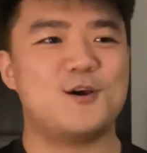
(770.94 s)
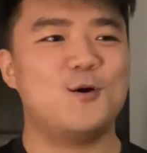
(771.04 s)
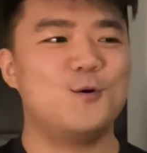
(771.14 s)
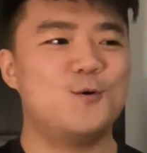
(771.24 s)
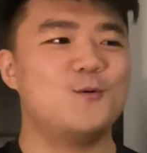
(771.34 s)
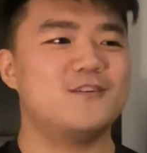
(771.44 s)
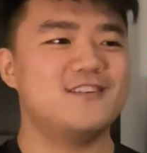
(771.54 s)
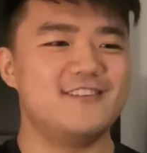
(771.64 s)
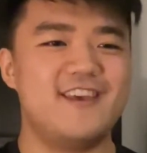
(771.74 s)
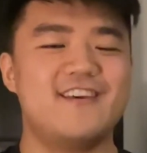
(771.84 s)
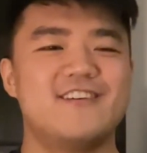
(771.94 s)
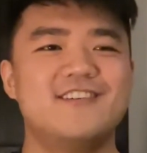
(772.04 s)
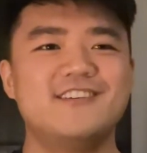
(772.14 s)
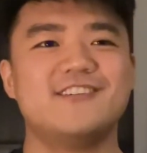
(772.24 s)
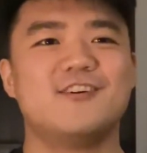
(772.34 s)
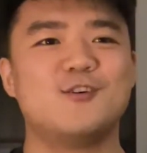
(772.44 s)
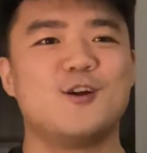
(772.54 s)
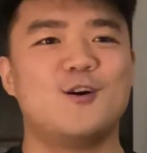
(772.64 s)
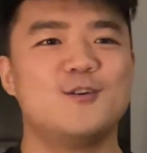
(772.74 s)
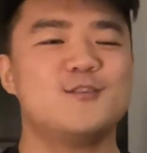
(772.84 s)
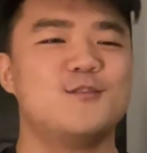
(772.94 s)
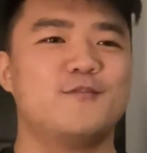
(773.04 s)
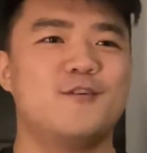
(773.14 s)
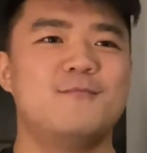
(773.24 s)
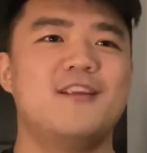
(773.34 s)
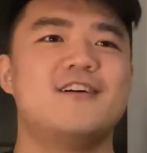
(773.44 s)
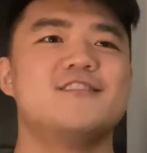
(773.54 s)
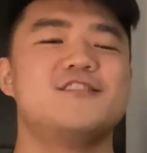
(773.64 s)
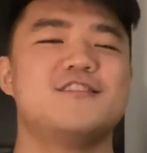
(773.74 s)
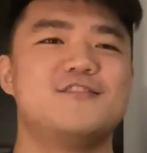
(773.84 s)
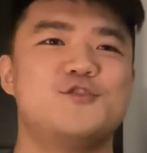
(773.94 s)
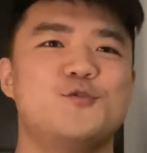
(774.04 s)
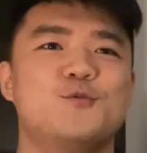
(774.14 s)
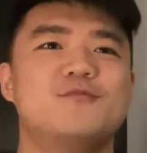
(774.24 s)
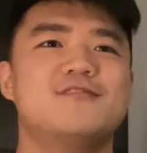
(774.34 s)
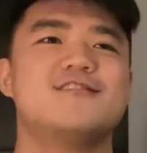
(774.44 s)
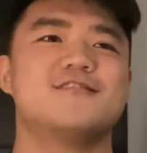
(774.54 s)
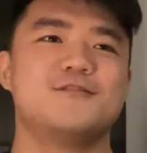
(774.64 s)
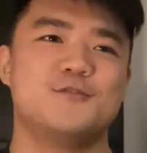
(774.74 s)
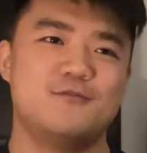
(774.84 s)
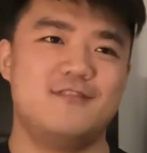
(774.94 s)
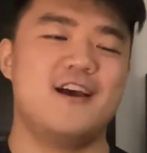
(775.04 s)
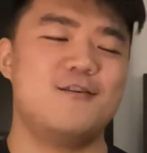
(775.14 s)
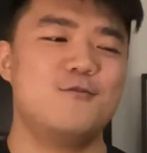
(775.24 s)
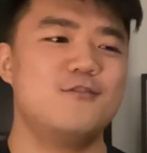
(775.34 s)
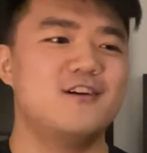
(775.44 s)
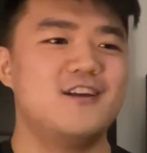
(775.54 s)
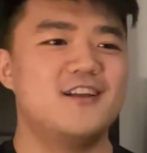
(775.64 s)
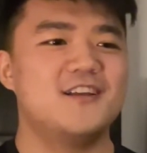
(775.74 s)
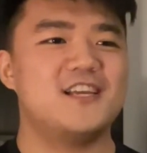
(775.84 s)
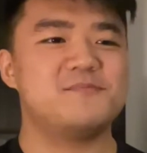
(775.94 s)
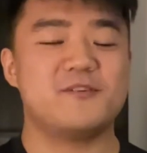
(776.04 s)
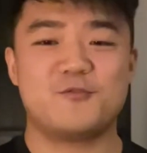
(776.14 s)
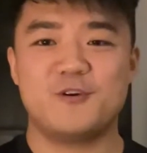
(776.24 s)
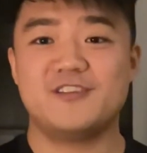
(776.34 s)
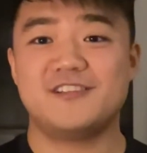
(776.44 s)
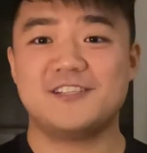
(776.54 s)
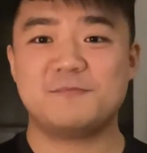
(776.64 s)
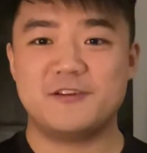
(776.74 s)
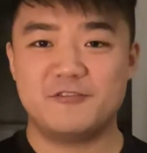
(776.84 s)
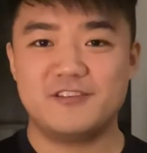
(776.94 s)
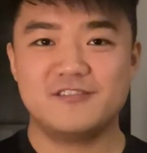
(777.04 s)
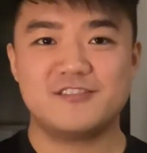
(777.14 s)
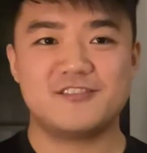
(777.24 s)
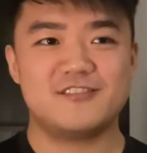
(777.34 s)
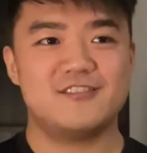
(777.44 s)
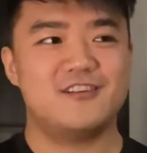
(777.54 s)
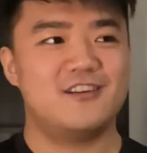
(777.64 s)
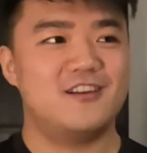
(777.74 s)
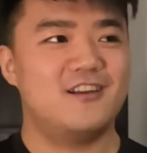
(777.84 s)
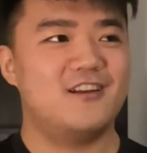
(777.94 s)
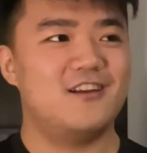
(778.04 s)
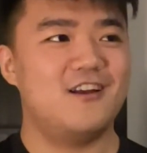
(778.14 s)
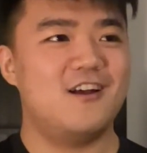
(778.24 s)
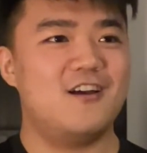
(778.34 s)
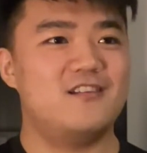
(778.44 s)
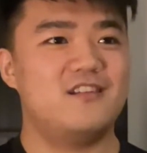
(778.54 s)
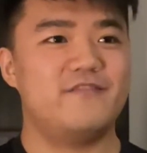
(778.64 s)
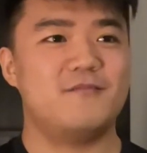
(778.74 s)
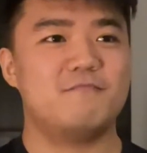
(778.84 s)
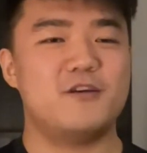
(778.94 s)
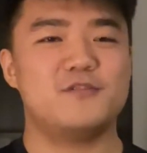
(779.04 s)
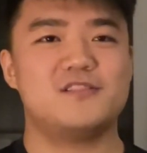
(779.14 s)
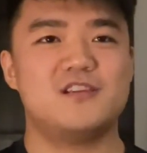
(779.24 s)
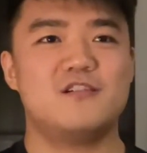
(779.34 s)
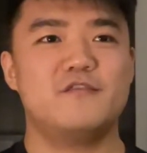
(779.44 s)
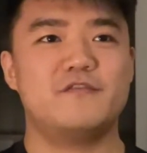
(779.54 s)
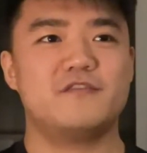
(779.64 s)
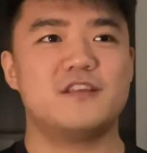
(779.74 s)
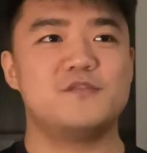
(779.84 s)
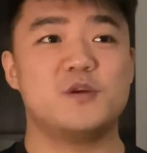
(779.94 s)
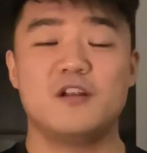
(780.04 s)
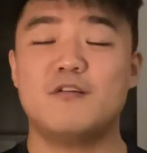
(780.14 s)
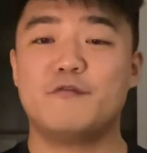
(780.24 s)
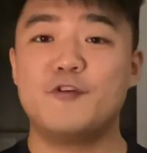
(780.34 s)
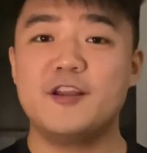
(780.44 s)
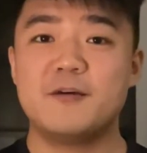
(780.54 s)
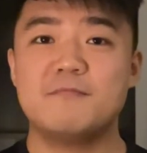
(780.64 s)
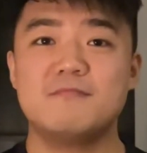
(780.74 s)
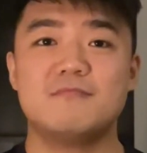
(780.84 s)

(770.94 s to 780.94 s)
whole year in Hong Kong, so from last year June to now, has been quite an experience. Living by yourself gives you a lot of freedom,